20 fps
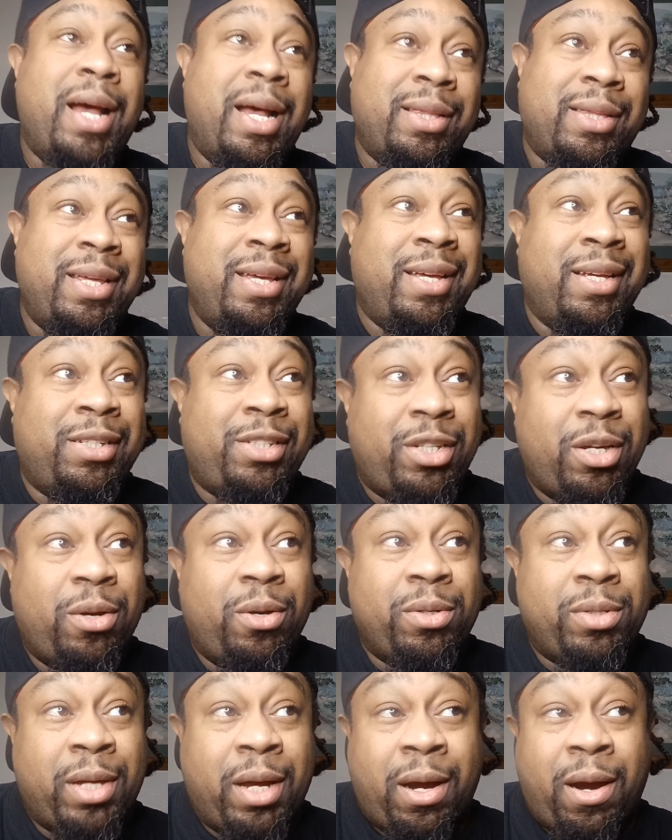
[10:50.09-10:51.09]
I think it
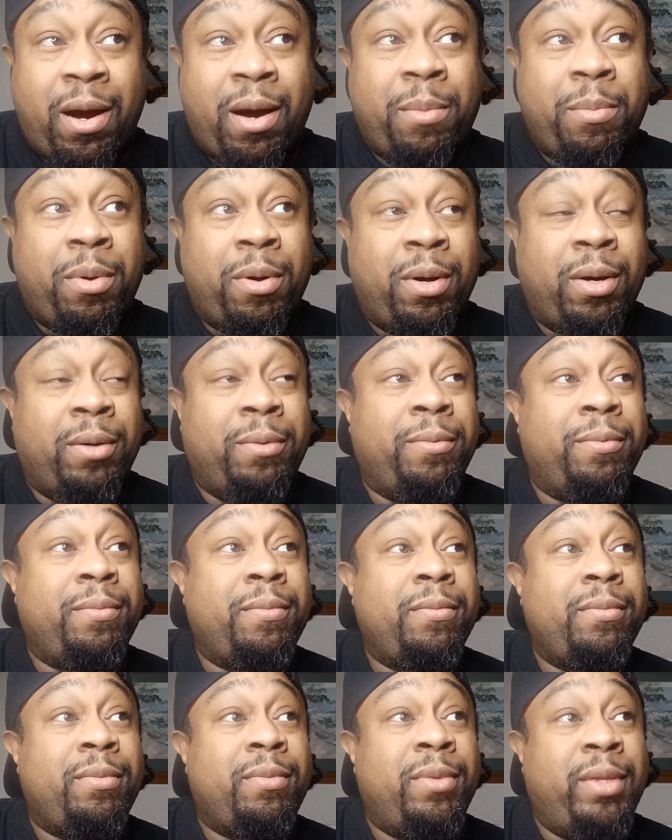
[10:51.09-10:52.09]
shows that Harbaugh
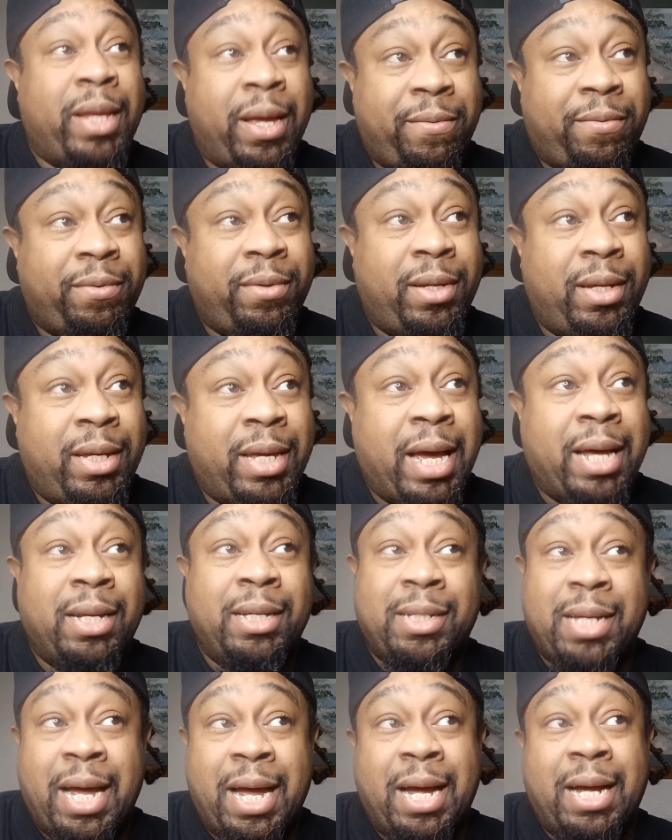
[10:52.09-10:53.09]
definitely got
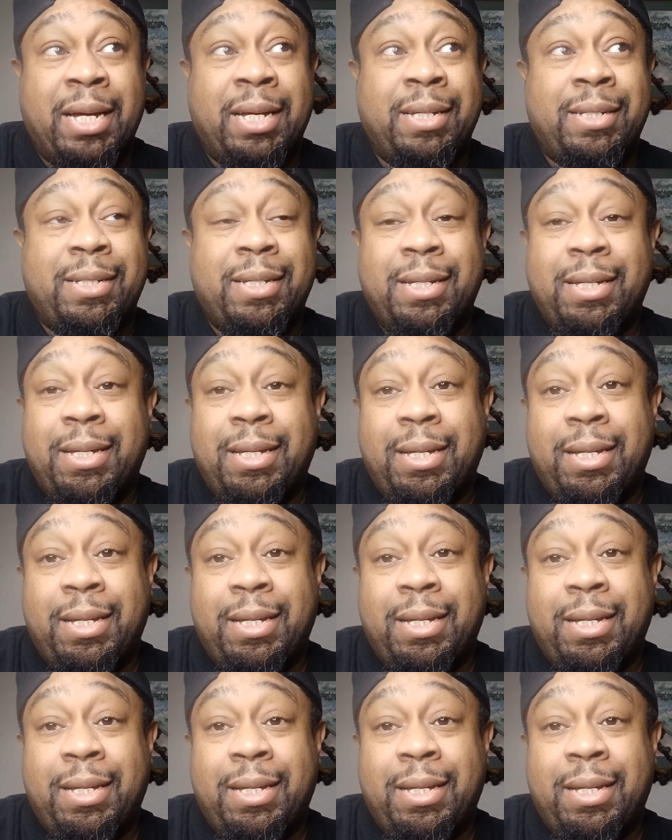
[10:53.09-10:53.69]
his eyes